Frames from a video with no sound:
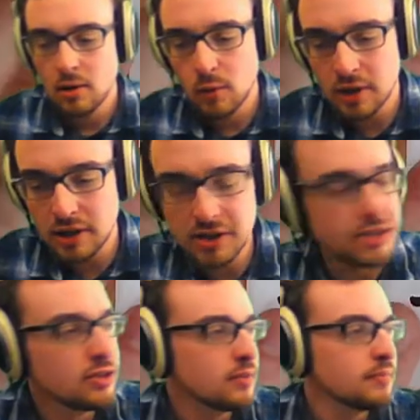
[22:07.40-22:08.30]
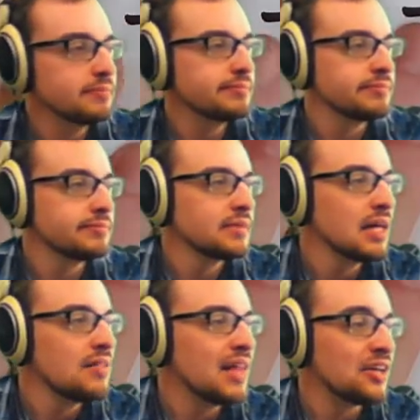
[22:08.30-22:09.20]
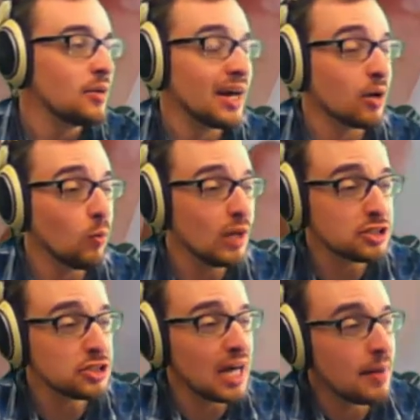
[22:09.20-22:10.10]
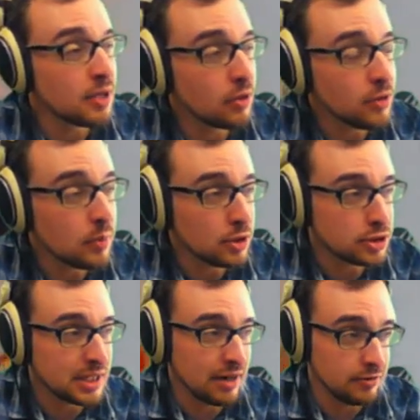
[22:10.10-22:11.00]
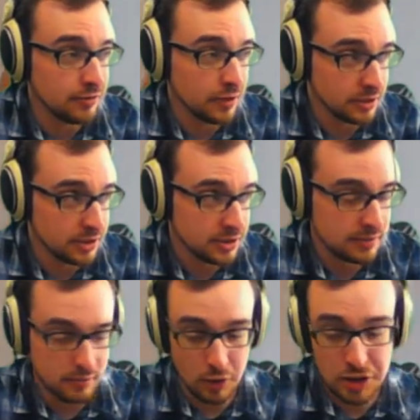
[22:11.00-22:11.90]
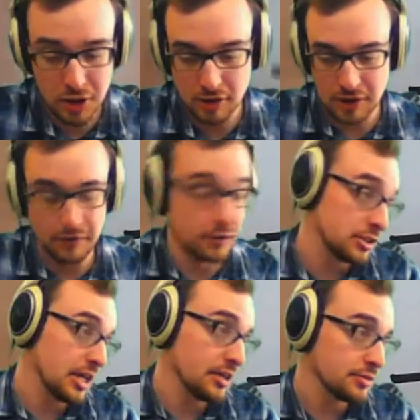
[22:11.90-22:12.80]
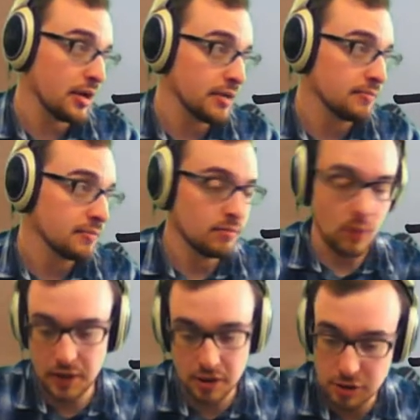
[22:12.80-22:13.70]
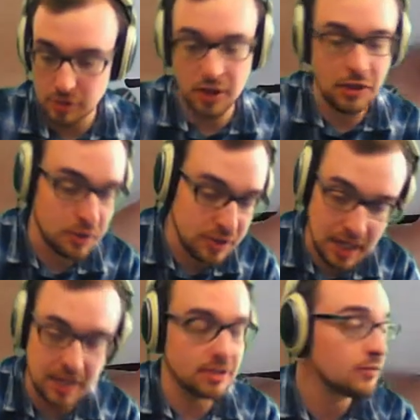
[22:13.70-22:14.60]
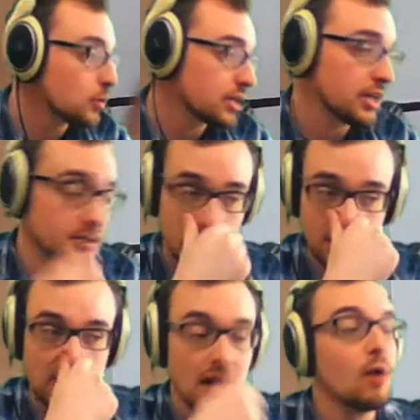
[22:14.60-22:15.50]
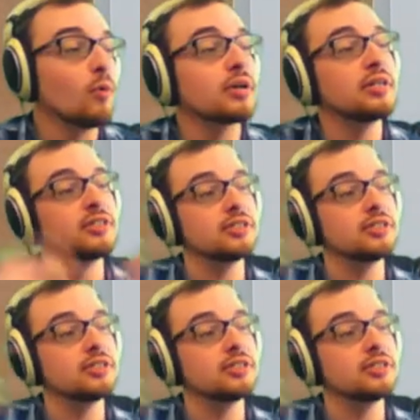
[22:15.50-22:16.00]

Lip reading: We're going to assume that no matter which domino you push down first, we chose the first case, right? Well, we could have chose the third case or the fourth case or whatever. We're going to